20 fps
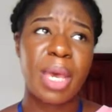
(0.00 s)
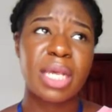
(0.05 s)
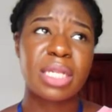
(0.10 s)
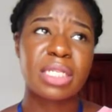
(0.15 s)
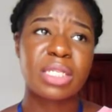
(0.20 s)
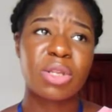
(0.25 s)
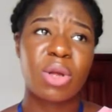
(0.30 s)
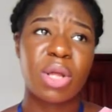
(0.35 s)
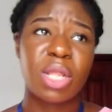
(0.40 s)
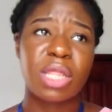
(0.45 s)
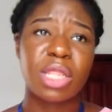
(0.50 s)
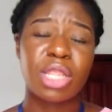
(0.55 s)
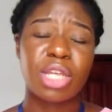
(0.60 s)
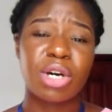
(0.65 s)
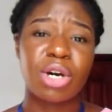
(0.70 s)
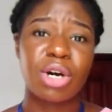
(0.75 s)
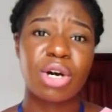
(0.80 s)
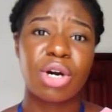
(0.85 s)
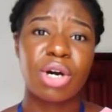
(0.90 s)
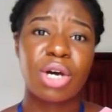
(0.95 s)
based on
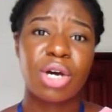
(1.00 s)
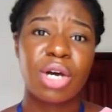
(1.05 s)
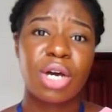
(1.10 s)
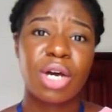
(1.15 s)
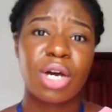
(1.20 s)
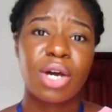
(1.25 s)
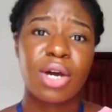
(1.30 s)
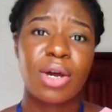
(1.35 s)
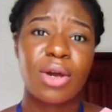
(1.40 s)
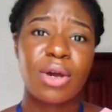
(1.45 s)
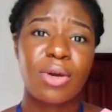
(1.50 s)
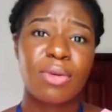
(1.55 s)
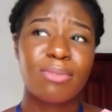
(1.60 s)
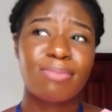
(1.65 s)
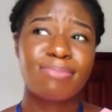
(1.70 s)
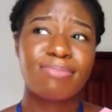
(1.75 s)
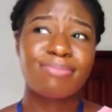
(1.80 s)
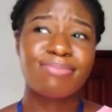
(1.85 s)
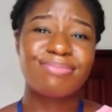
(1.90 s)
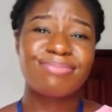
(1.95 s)
the,
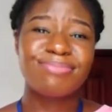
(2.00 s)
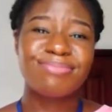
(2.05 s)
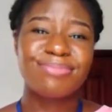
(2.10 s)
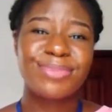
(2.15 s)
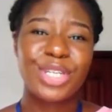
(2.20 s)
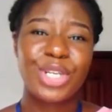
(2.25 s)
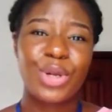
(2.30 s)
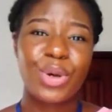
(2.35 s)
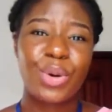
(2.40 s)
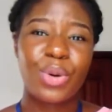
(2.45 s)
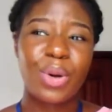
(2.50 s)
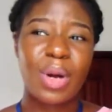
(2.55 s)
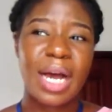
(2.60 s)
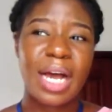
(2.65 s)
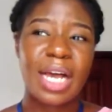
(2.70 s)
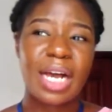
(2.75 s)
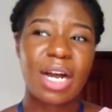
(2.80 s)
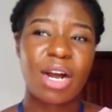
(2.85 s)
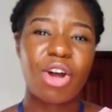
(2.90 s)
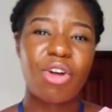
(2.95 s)
you know,
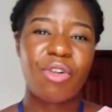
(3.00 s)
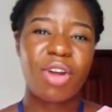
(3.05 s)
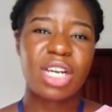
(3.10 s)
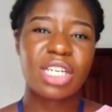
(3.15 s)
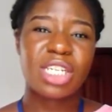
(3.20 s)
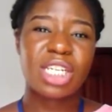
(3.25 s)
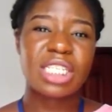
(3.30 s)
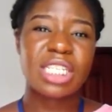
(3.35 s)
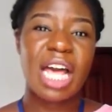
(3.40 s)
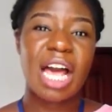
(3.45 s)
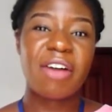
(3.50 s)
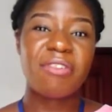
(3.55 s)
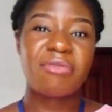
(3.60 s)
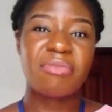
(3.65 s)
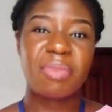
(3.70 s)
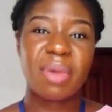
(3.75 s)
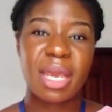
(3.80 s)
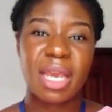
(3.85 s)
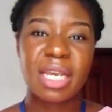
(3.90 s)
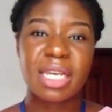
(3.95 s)
corrections I've
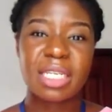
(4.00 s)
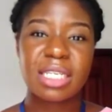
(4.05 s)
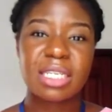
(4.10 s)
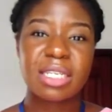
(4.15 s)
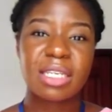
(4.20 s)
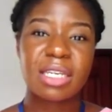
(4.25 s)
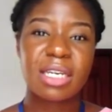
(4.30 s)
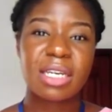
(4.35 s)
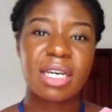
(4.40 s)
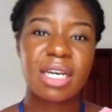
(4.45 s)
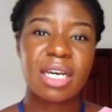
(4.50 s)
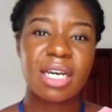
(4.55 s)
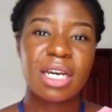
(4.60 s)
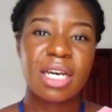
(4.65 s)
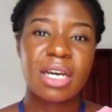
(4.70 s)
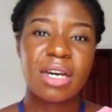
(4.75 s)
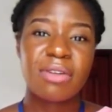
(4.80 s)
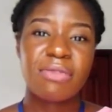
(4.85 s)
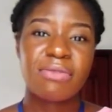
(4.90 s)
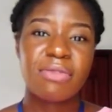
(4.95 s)
made
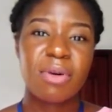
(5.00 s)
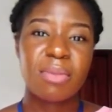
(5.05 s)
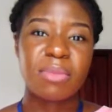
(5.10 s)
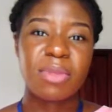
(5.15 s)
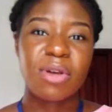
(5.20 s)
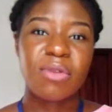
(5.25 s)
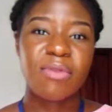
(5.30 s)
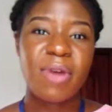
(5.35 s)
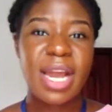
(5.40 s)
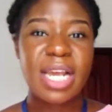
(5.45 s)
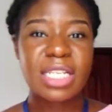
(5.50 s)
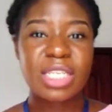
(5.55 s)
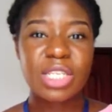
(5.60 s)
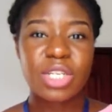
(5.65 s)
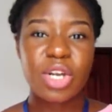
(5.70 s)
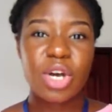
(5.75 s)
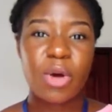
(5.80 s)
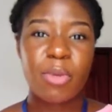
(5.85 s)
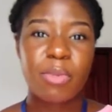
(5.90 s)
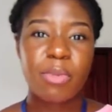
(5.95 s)
from the
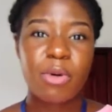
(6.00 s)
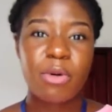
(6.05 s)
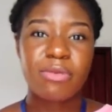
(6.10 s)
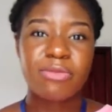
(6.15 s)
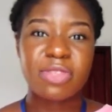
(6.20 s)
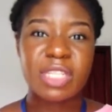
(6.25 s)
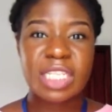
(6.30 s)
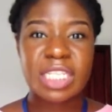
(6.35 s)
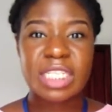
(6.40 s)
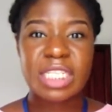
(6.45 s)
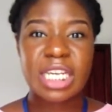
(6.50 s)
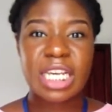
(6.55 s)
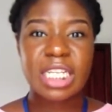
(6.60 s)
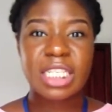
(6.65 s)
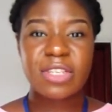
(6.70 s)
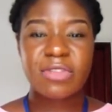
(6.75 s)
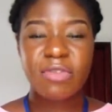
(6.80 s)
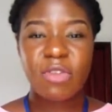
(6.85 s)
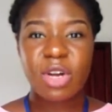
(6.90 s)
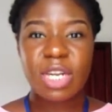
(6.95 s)
rising up of this
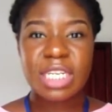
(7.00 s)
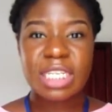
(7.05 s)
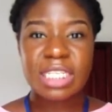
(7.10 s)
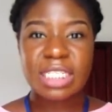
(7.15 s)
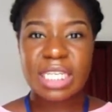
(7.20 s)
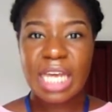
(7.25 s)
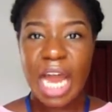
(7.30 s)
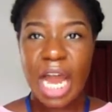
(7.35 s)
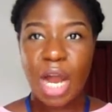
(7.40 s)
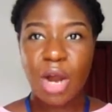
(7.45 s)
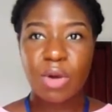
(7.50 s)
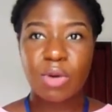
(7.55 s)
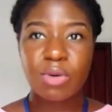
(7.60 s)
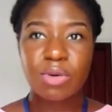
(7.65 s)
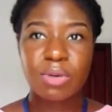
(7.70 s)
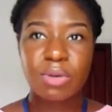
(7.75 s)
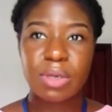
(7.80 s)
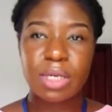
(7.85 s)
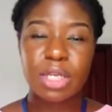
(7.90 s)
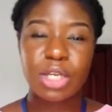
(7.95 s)
year's falling
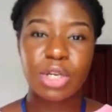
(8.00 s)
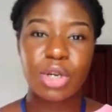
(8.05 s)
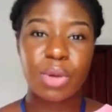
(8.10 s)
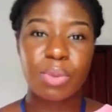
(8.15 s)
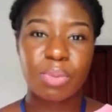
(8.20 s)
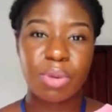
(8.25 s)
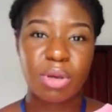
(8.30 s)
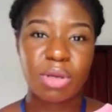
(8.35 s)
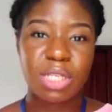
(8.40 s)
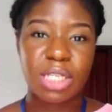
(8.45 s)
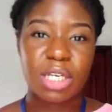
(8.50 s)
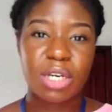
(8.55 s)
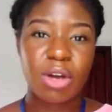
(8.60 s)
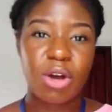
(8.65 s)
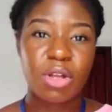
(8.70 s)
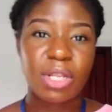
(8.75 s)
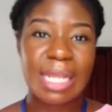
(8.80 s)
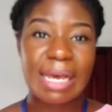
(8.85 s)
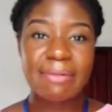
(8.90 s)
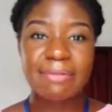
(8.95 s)
down, you know, building
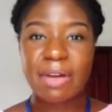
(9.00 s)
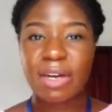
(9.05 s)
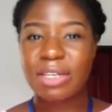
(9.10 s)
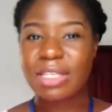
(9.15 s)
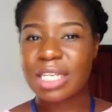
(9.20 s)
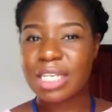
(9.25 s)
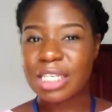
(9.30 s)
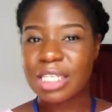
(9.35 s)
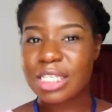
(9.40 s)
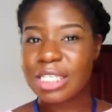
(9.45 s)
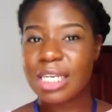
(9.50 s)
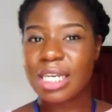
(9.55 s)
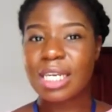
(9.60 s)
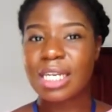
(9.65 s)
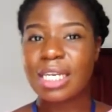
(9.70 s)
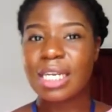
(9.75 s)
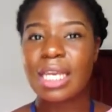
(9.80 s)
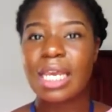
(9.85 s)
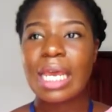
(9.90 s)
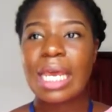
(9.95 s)
on that
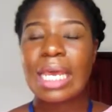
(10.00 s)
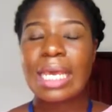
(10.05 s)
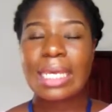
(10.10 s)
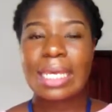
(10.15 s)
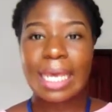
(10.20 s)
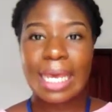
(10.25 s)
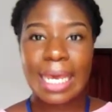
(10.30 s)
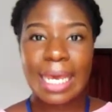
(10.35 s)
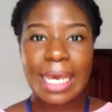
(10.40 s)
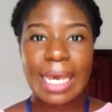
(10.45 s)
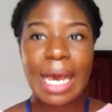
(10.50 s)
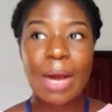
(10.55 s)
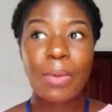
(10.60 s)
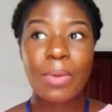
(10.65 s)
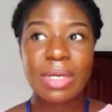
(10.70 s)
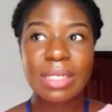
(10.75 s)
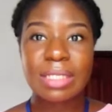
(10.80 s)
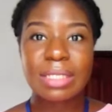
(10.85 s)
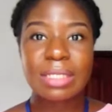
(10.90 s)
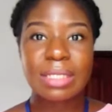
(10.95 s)
foundation. Yeah, I
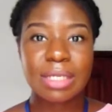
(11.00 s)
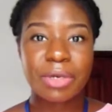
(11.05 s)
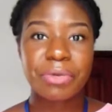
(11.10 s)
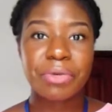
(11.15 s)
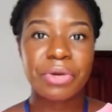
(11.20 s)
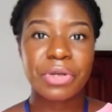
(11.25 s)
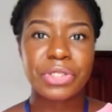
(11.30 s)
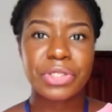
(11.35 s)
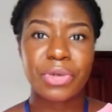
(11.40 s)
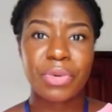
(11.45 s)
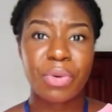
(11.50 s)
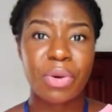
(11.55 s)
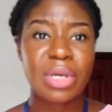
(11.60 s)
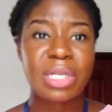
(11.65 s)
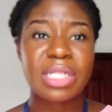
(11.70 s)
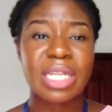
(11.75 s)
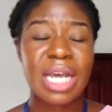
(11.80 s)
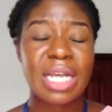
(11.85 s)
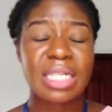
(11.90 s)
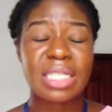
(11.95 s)
want serious
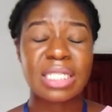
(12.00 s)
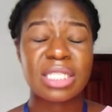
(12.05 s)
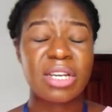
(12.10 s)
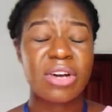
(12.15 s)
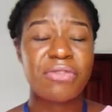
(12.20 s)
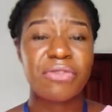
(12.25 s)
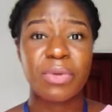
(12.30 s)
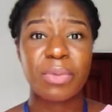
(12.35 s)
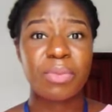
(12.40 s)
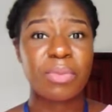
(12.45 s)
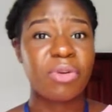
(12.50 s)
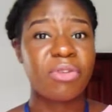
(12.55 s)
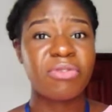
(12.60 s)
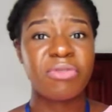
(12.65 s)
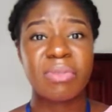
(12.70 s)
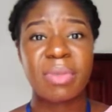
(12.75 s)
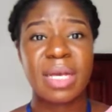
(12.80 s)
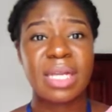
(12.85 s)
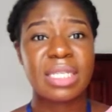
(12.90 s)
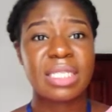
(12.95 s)
growth and
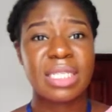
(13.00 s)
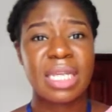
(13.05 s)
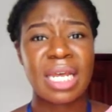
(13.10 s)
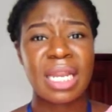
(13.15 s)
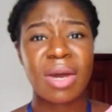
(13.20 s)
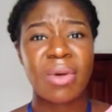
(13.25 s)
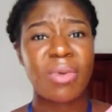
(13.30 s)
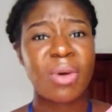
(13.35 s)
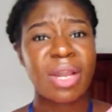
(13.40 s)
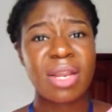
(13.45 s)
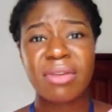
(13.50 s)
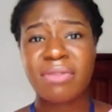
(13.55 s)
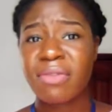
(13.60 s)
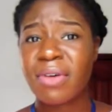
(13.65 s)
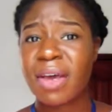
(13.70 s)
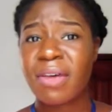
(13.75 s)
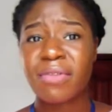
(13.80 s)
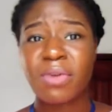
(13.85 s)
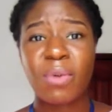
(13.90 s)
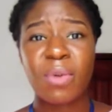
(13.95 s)
self-improvement, and I want it
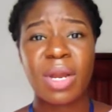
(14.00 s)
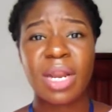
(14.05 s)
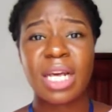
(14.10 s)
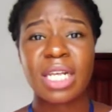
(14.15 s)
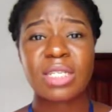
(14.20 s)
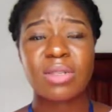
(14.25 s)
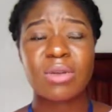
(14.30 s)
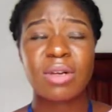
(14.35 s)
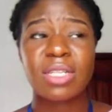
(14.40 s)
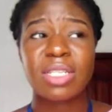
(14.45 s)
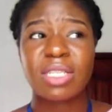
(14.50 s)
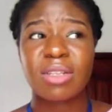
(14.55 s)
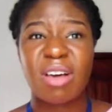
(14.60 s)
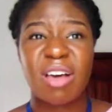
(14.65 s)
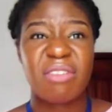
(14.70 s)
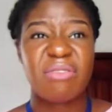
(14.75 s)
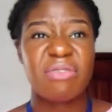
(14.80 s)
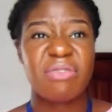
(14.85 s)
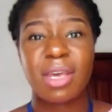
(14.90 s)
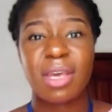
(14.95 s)
for everyone as well. So
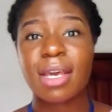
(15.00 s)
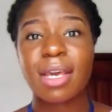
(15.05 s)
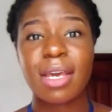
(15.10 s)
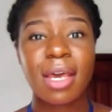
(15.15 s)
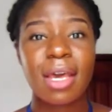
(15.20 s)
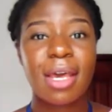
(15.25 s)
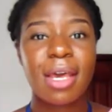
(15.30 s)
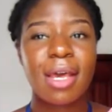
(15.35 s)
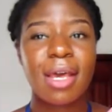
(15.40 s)
I think